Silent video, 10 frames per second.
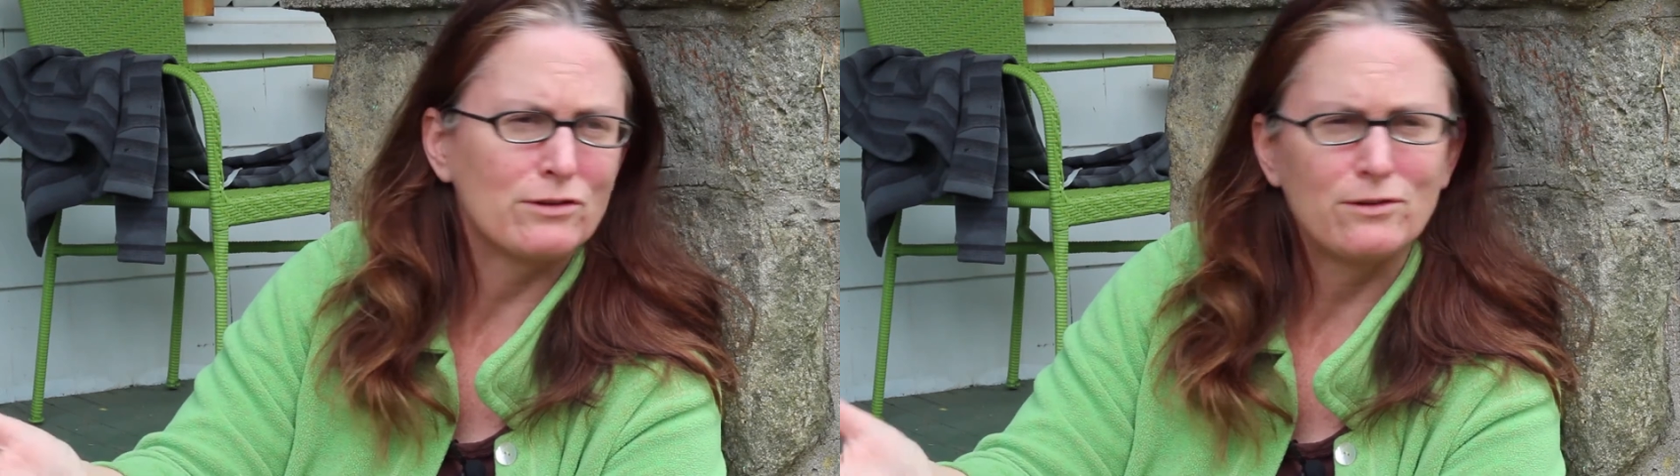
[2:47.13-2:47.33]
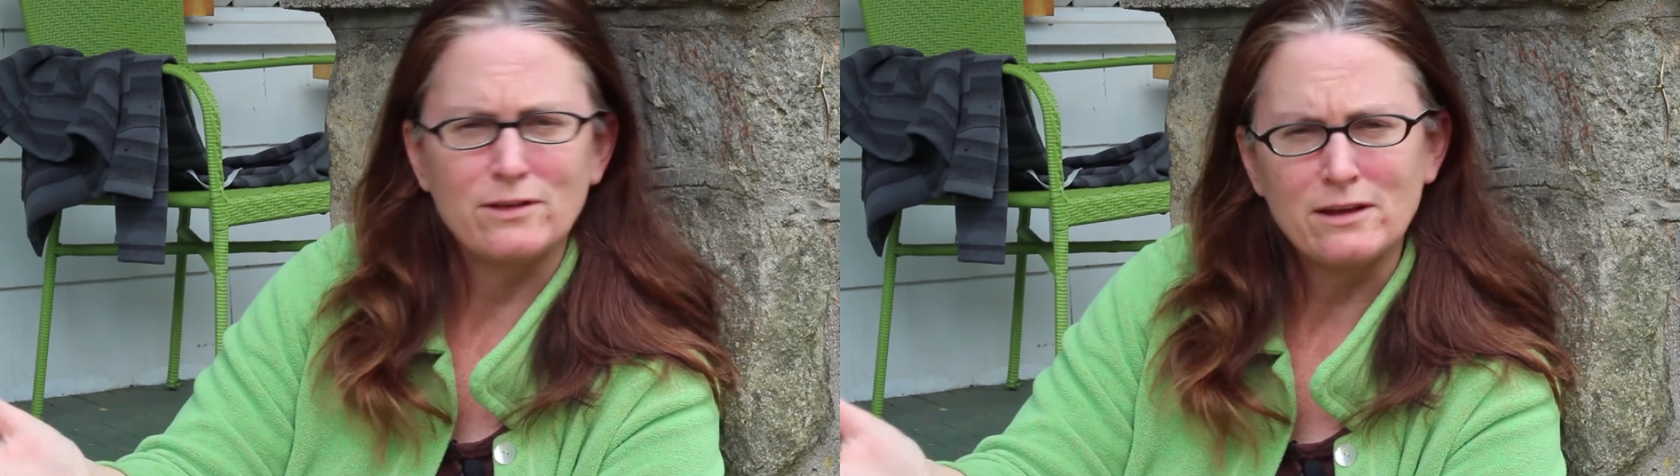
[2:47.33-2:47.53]

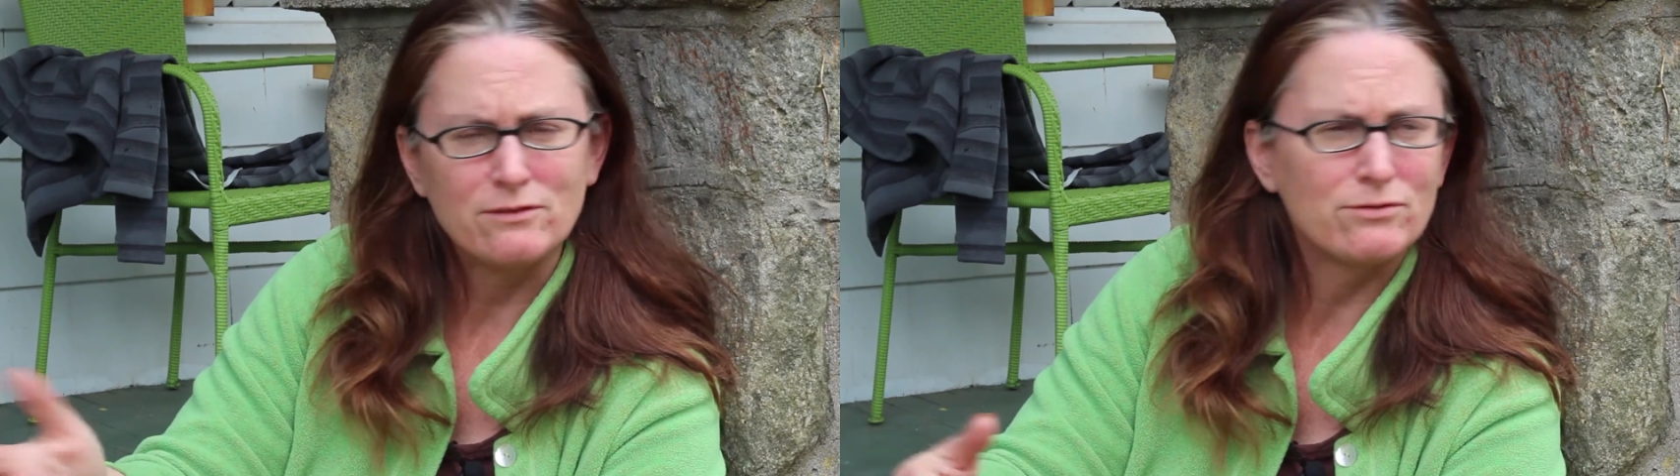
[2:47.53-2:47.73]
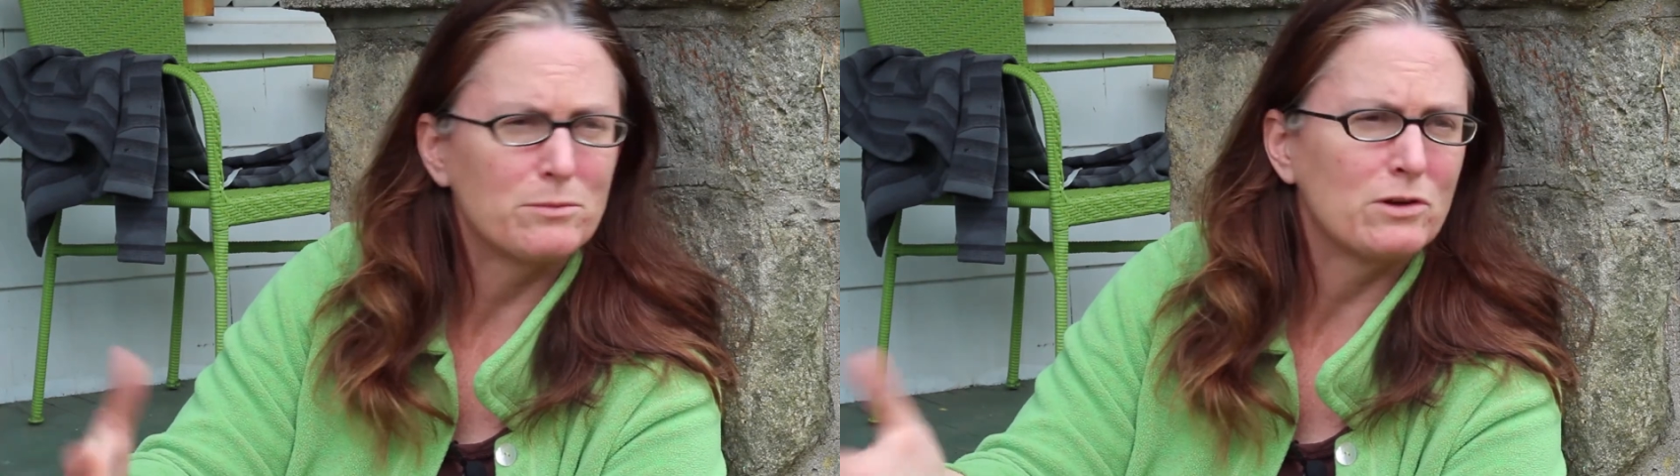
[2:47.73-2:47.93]

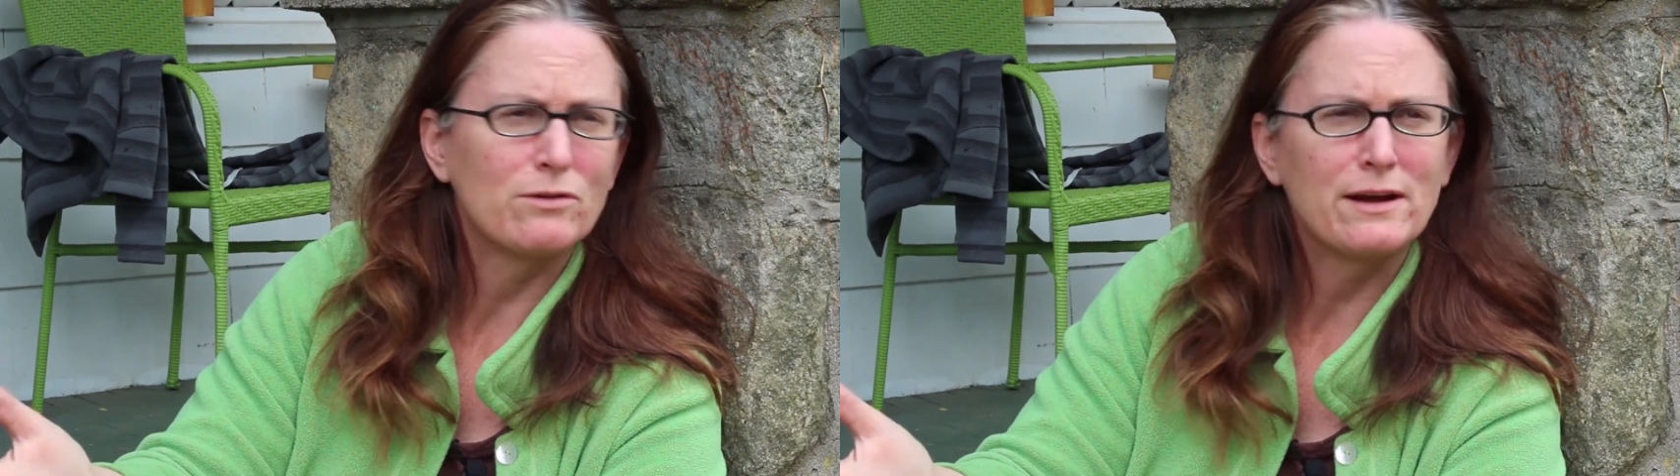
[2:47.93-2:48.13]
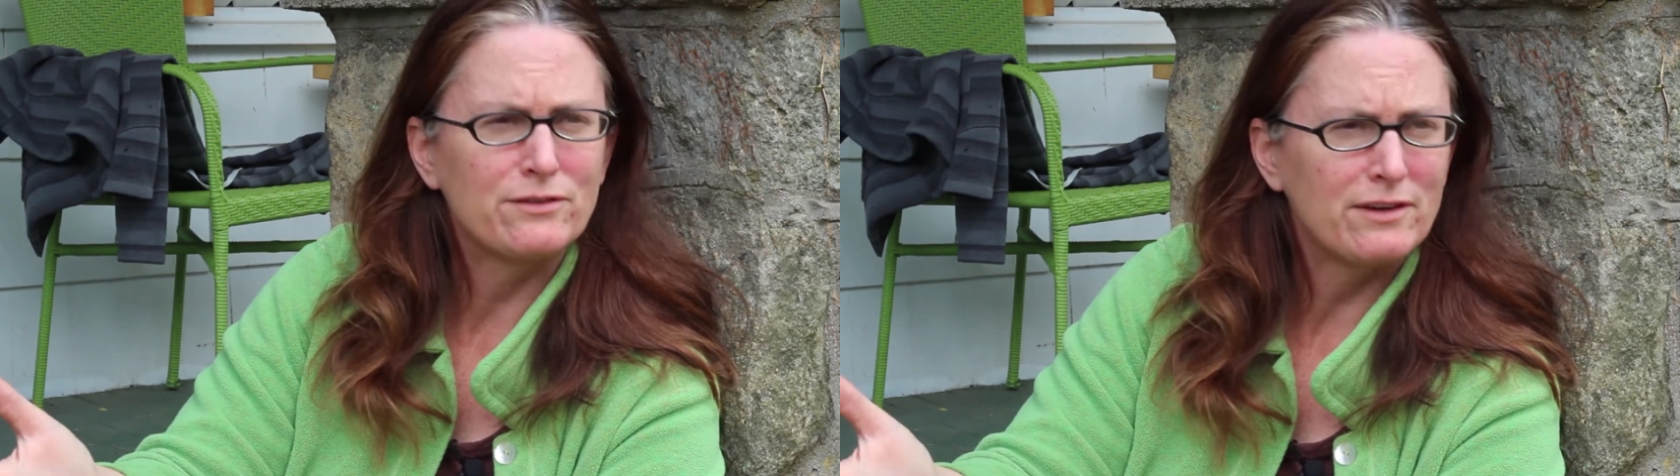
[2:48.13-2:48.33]
clothing from the
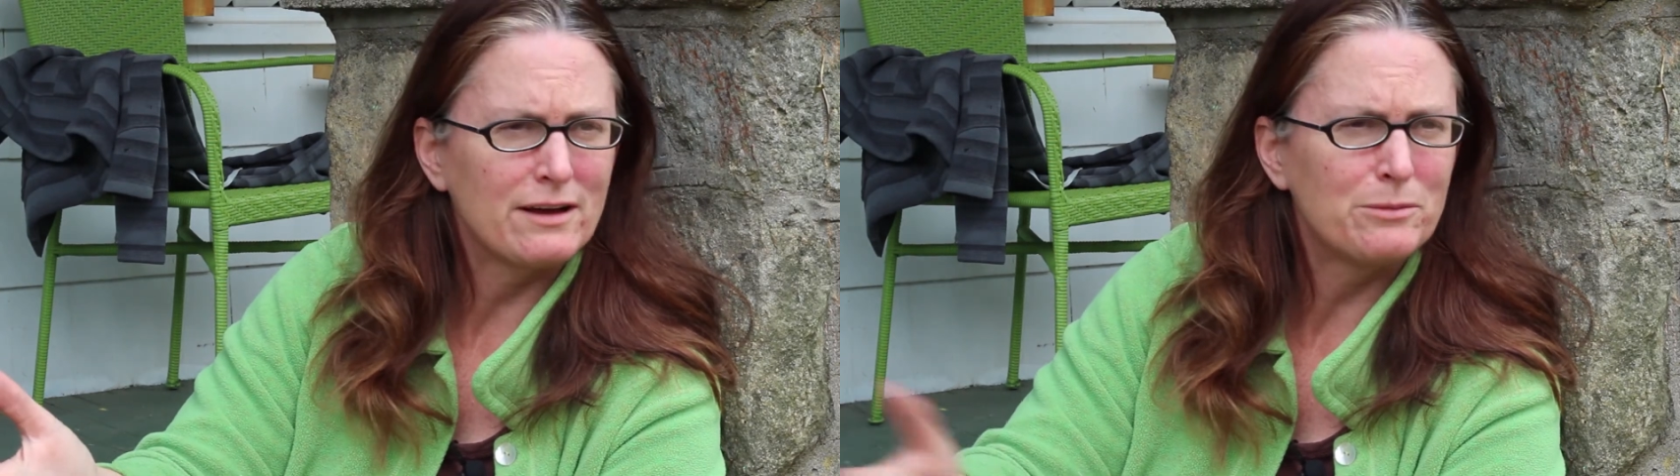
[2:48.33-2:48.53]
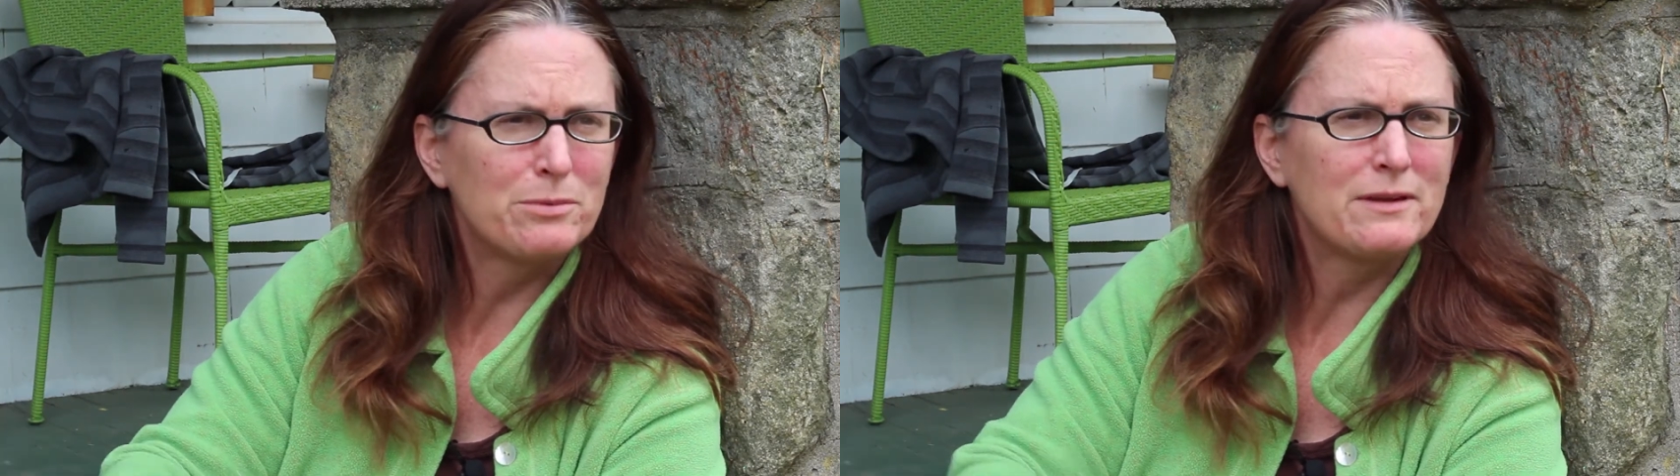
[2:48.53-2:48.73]
ground
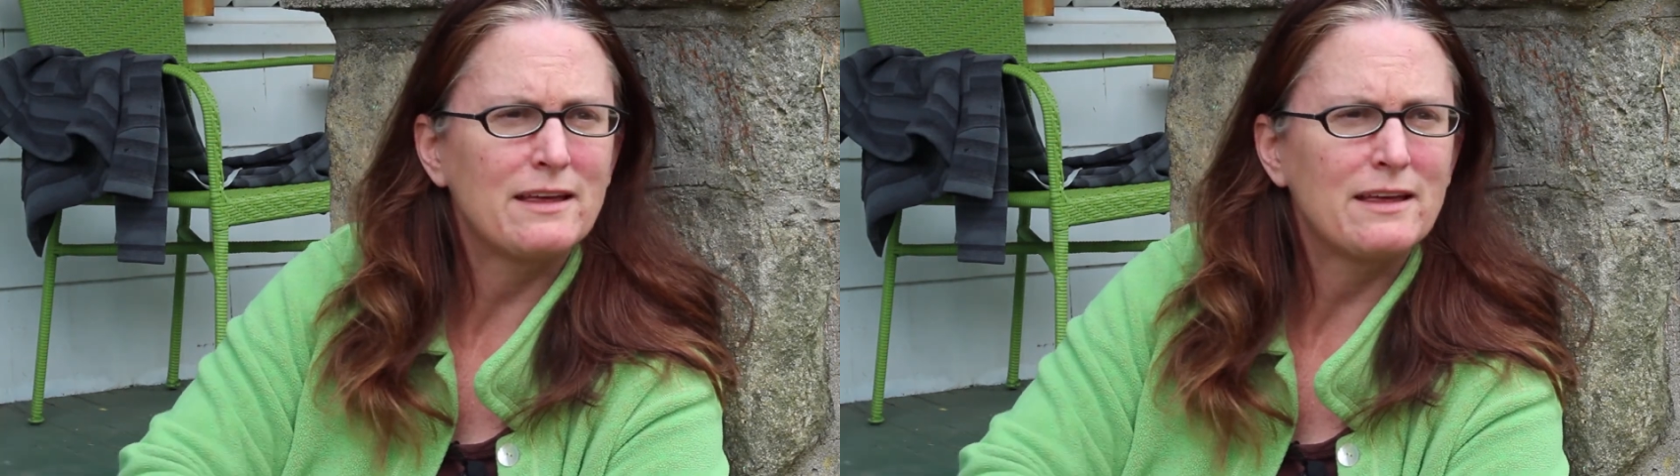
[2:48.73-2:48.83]
up.